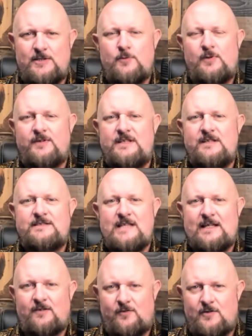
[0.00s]
you really need to
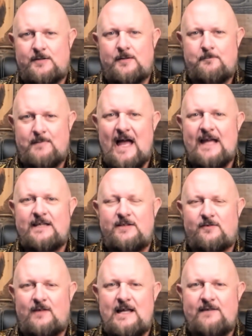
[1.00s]
take a look back at
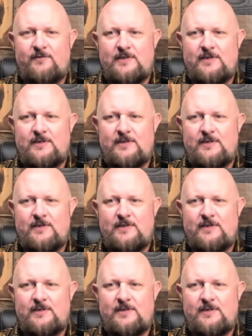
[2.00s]
your life